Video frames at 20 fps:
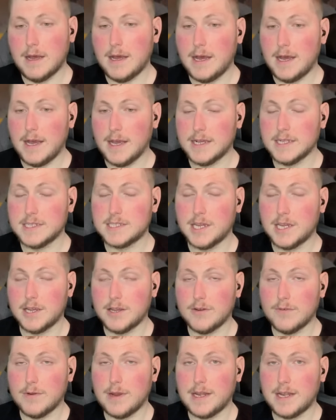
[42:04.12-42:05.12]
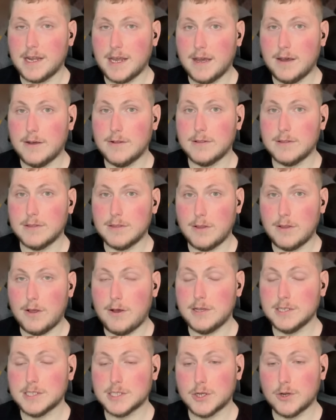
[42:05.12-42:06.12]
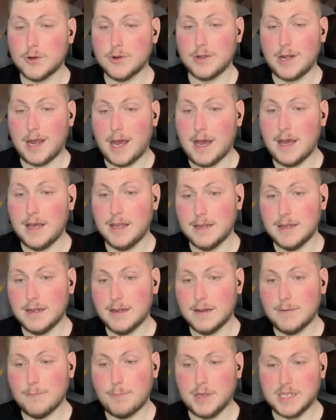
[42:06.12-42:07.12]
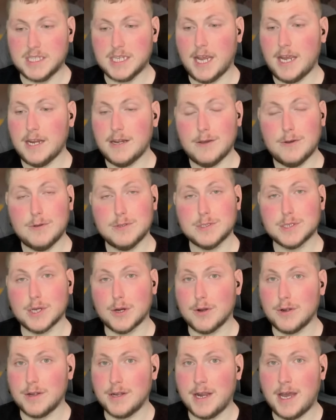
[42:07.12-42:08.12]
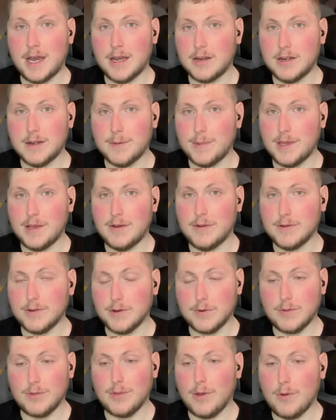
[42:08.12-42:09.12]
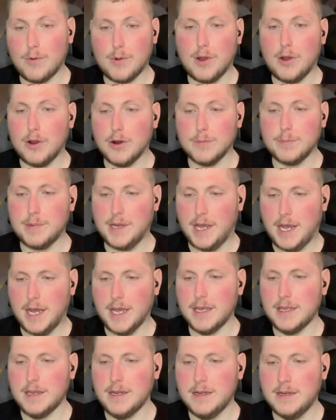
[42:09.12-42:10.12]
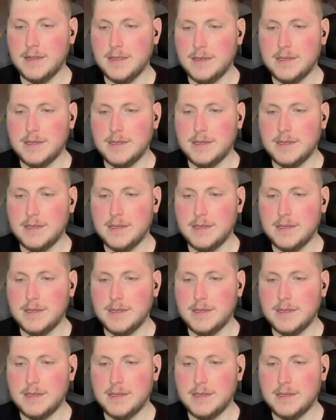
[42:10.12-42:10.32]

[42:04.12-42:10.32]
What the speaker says: I can tell you right now, lost or not, potatoes are not going to be on your low-carb diet.